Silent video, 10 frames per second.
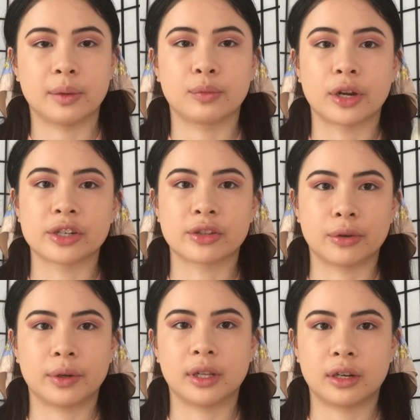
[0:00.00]
Brush through
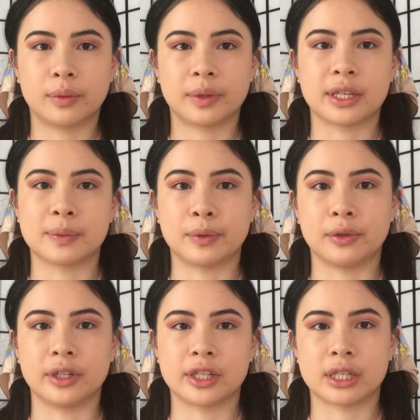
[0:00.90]
it a little with the
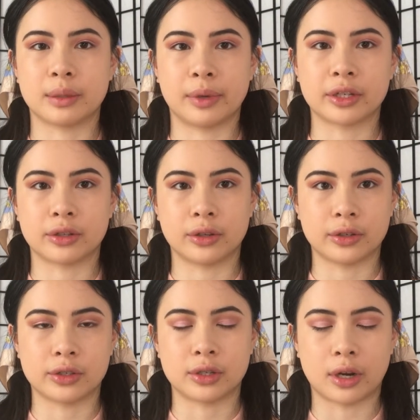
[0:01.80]
spoolie just to make sure
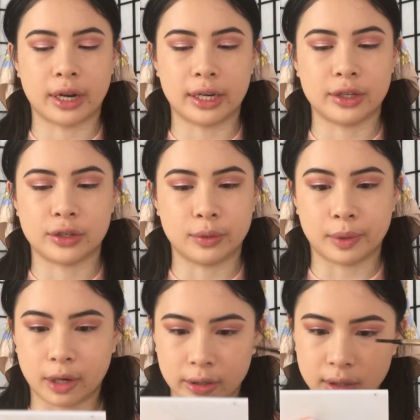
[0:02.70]
there's not any super
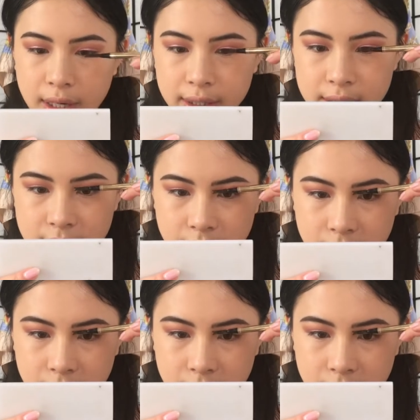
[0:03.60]
harsh lines.